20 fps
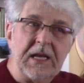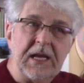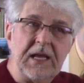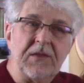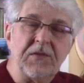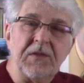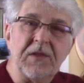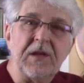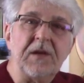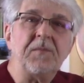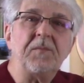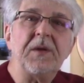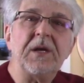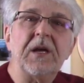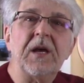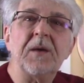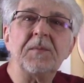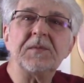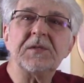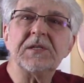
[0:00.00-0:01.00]
it then
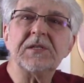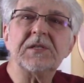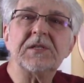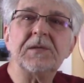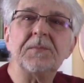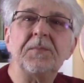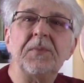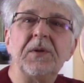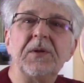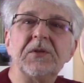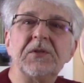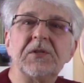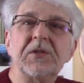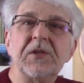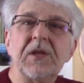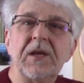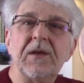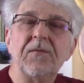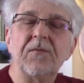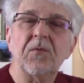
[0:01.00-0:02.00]
becomes the simplest
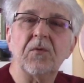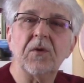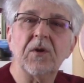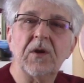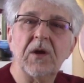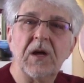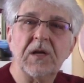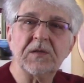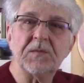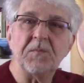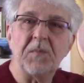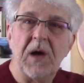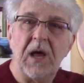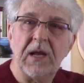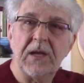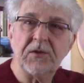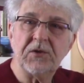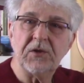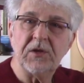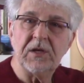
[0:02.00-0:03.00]
thing for a
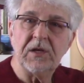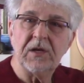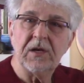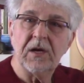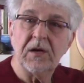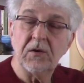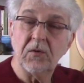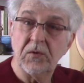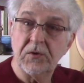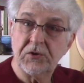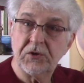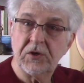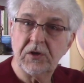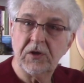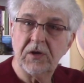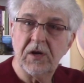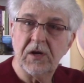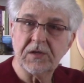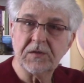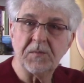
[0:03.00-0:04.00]
cosmology, a
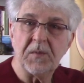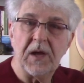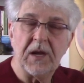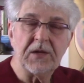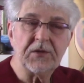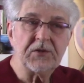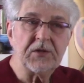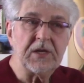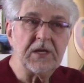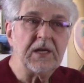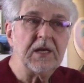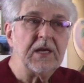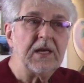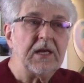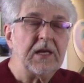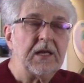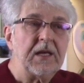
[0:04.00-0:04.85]
Christian cosmology,